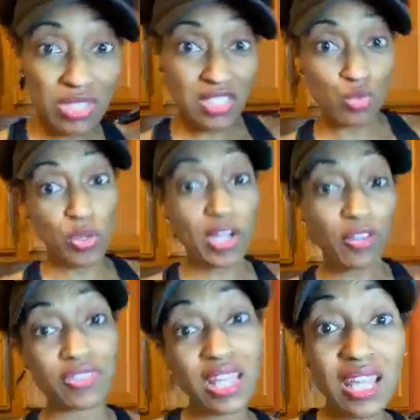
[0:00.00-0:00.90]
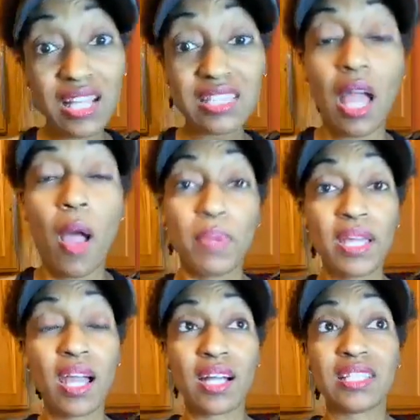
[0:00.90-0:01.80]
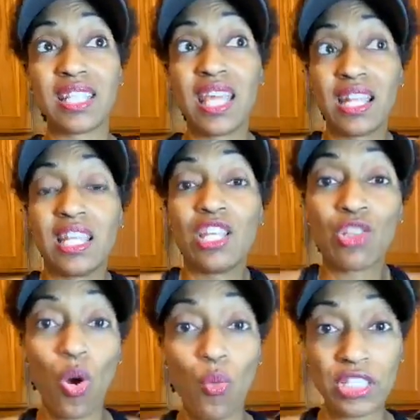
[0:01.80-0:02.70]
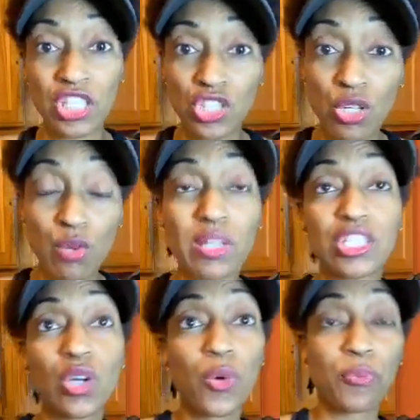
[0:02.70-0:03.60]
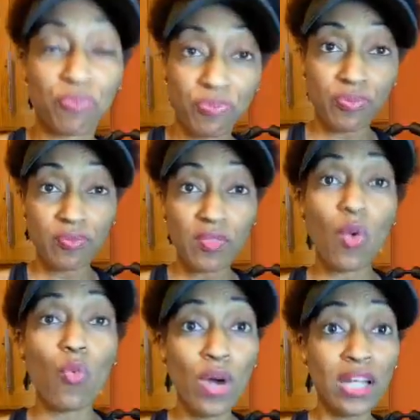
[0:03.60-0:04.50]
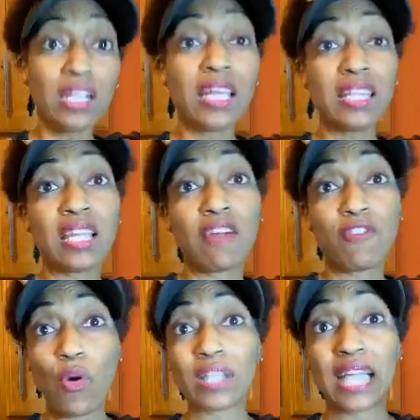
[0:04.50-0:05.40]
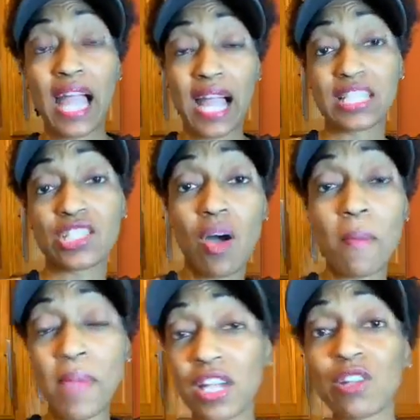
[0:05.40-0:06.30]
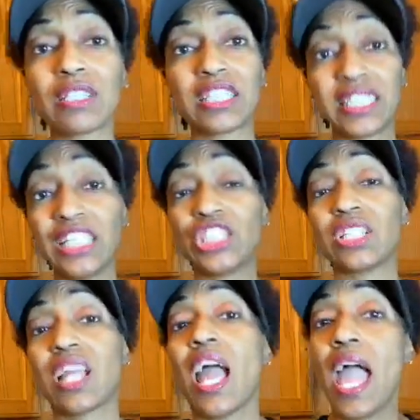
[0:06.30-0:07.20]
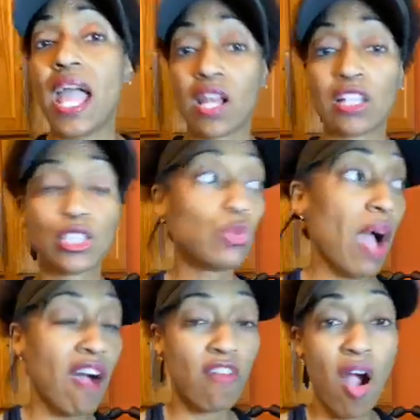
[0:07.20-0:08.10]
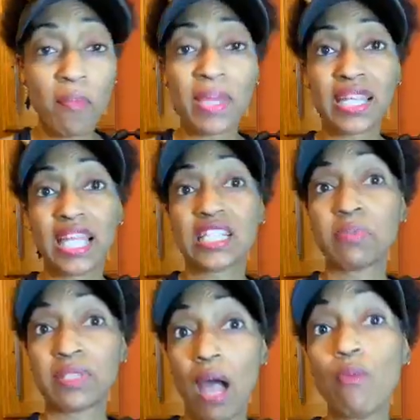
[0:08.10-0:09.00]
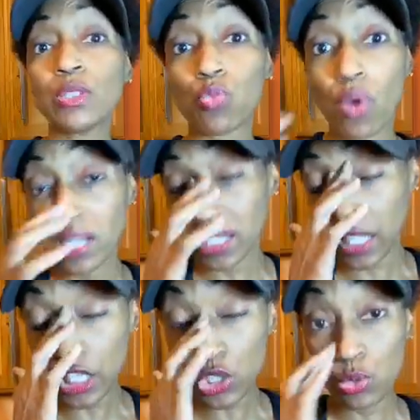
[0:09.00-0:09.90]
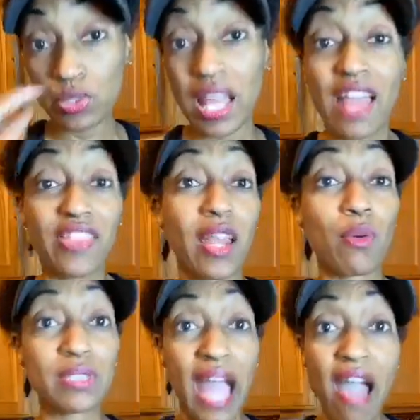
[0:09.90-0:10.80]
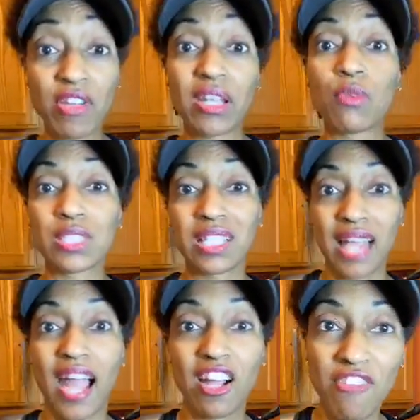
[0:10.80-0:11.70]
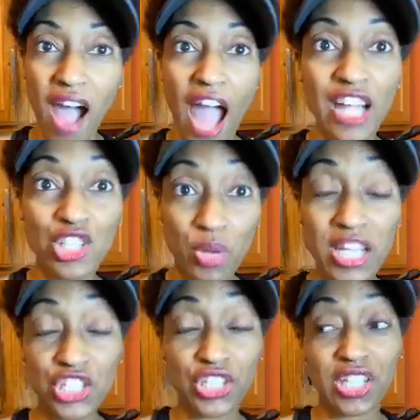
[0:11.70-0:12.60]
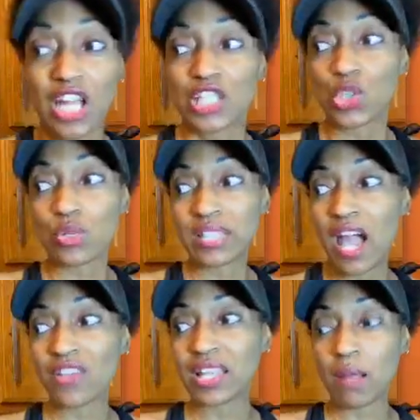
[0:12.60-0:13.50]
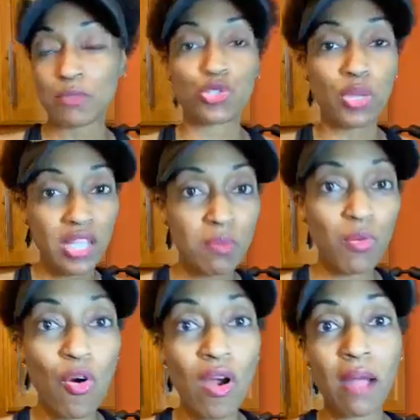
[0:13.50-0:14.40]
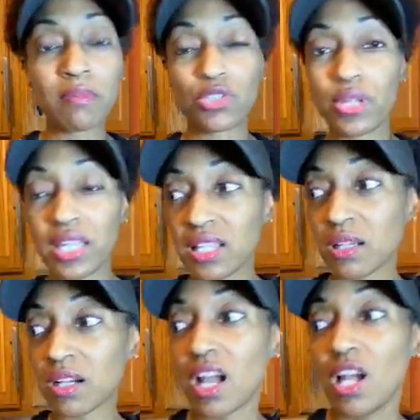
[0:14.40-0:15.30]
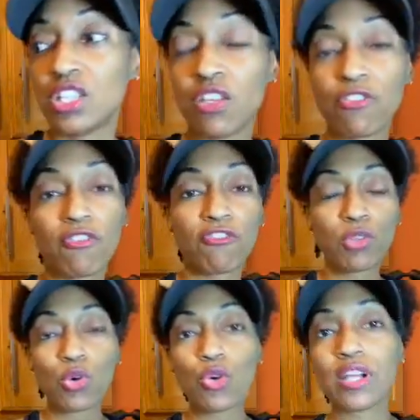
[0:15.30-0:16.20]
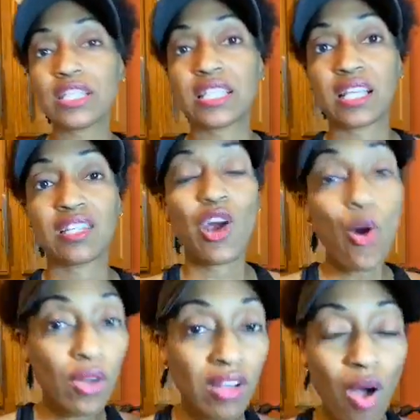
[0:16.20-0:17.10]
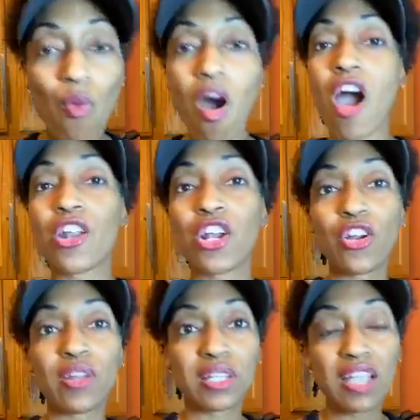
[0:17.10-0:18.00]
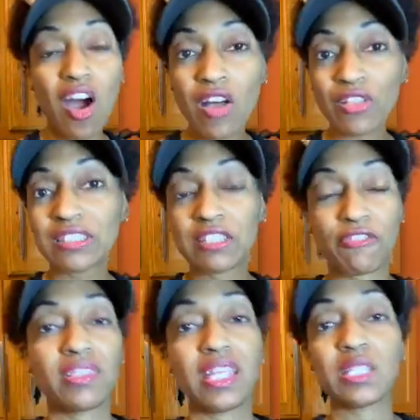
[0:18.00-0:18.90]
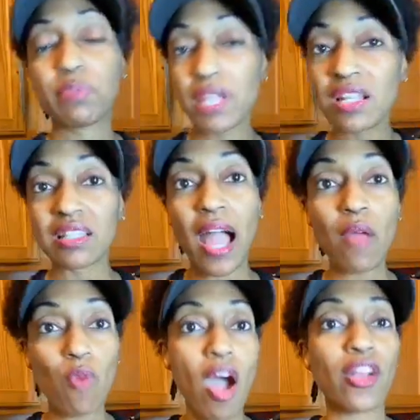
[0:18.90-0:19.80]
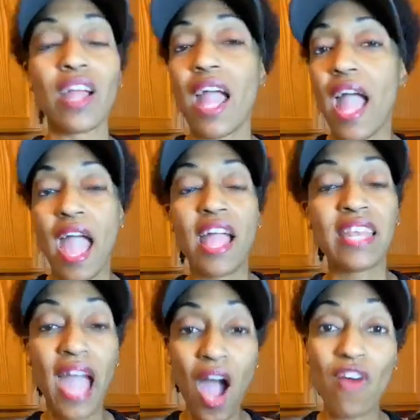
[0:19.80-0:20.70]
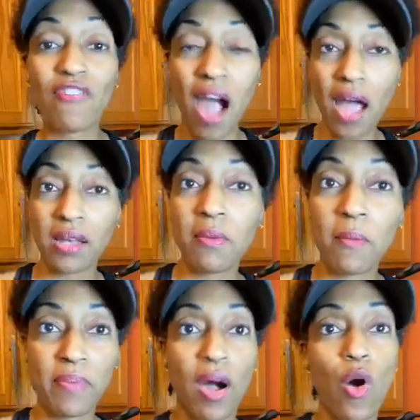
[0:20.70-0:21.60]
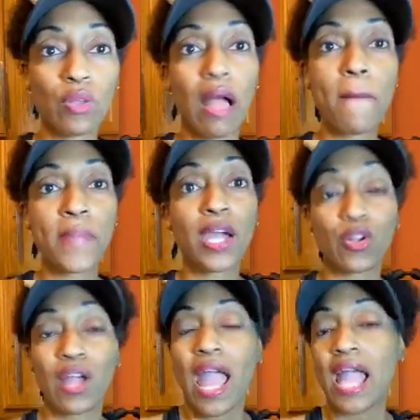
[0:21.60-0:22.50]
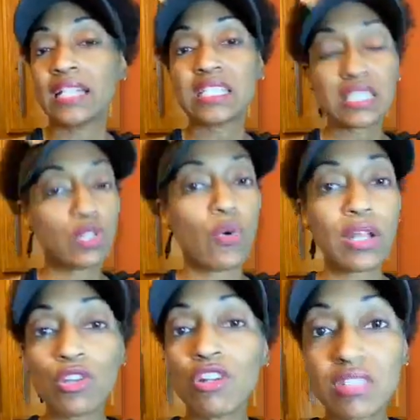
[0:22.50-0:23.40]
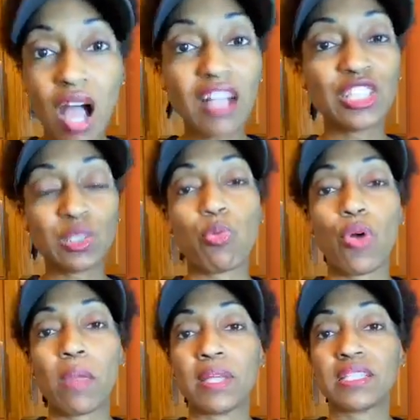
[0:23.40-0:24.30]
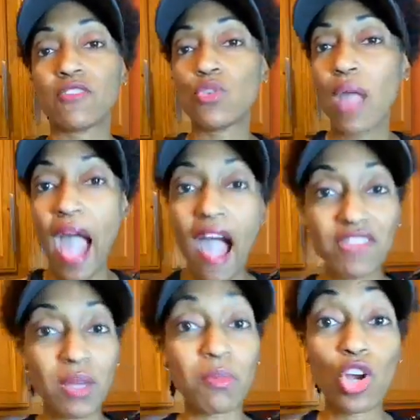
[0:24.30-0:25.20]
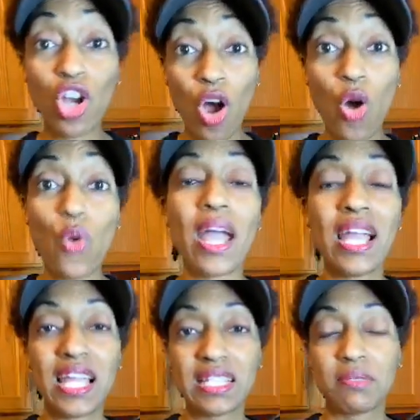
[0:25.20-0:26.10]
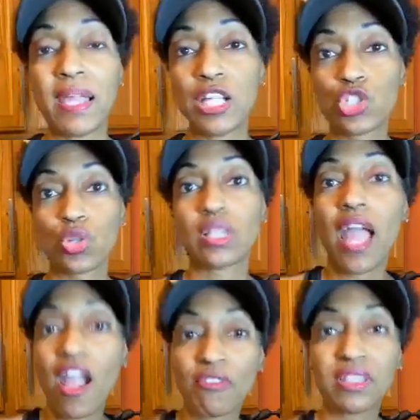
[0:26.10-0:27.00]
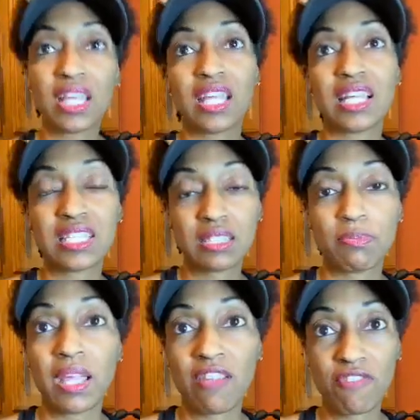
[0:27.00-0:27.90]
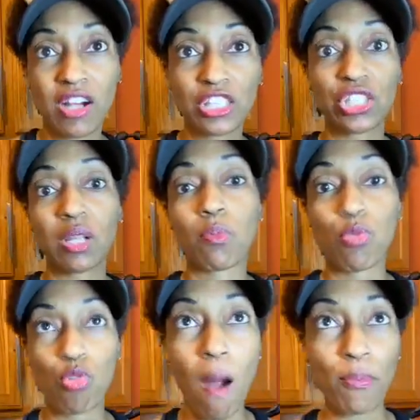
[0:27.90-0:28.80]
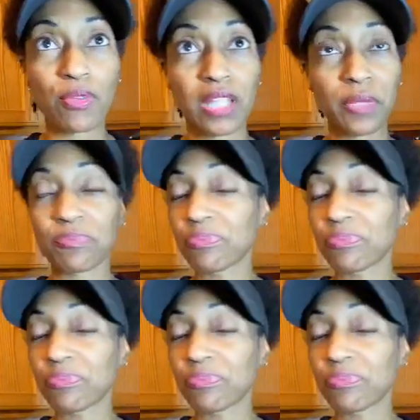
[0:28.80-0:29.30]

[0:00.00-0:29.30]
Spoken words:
these weird things because it didn't know what to do. And so and then of course I sought medical attention, and I do have heart medication, but that was one of the issues that I was having. It was a lack of hydration. So now that I'm drinking more, I'm drinking the different fluids and coconut water and all those different things, Pedialyte water, and now I've gotten a whole lot better. And just going on your doctor's appointments, if you have them, go and make sure that everything is being functioning properly.